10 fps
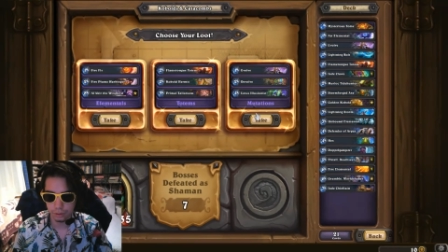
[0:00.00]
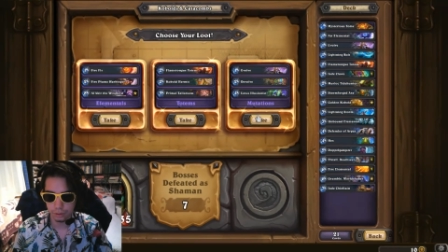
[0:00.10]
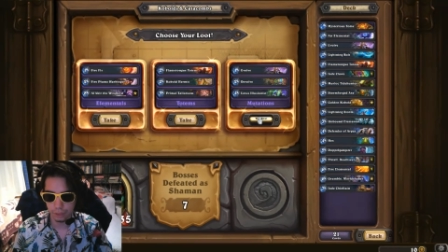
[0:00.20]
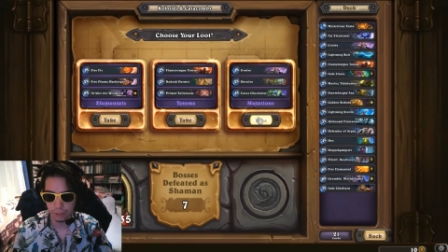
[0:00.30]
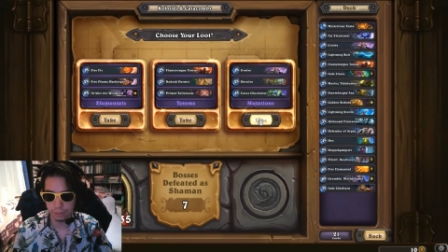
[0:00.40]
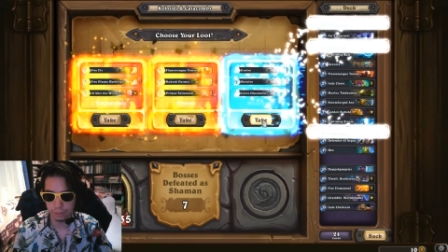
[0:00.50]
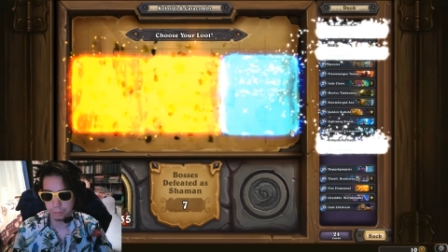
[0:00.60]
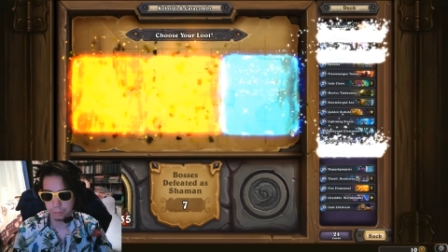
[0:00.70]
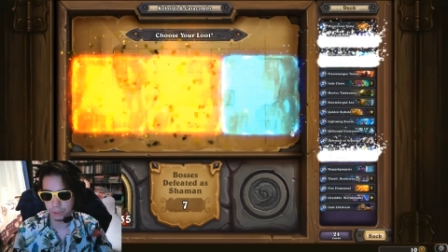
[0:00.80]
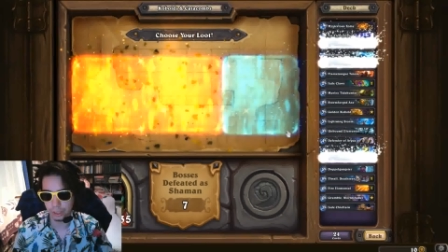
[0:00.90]
yeah, we get
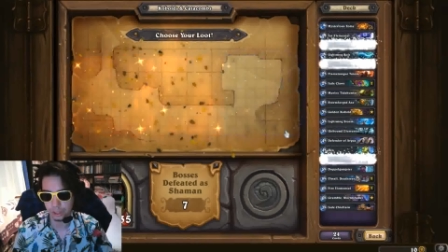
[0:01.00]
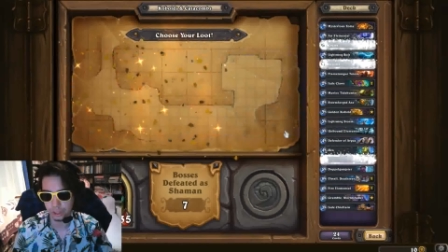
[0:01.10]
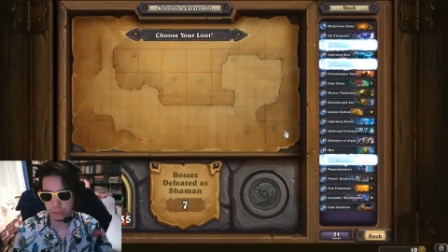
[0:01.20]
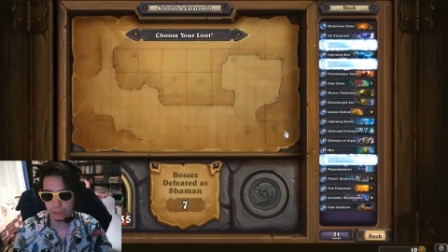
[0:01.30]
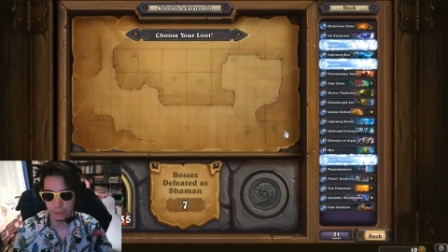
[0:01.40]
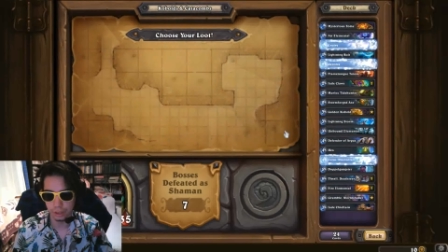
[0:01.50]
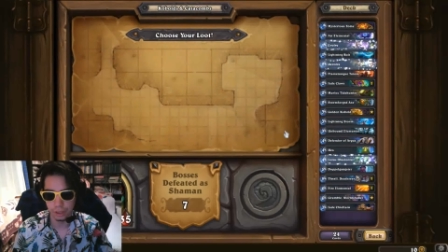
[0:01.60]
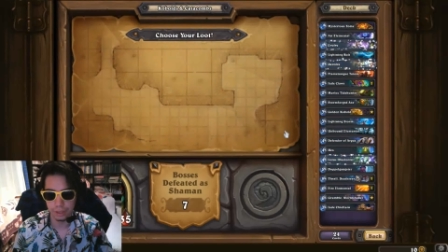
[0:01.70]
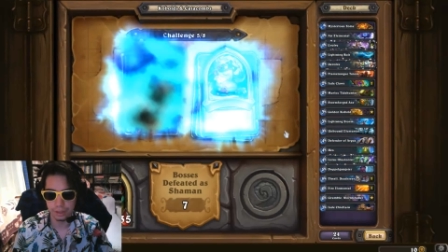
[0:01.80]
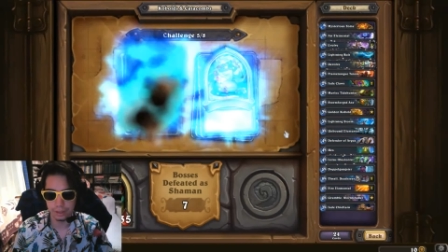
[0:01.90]
mutations.
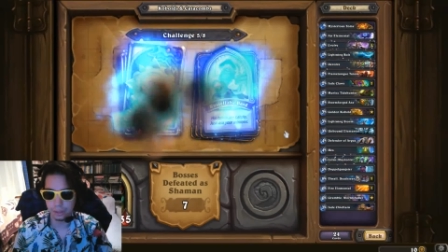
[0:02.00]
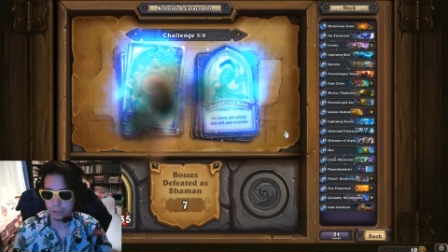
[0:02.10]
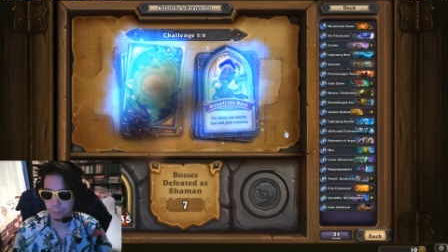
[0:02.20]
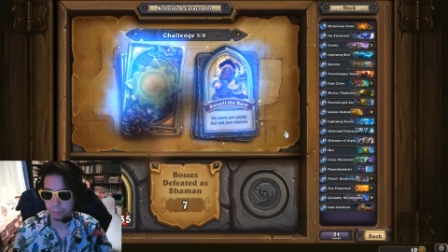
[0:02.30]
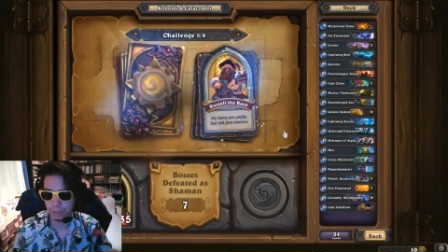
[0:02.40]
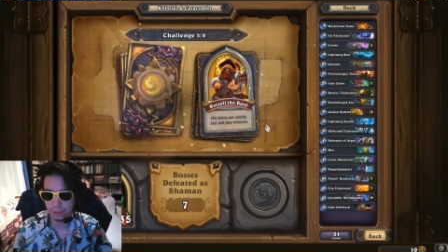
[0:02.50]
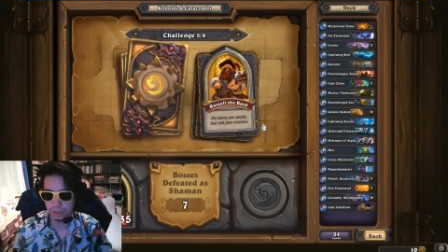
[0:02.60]
Let's see the other boss.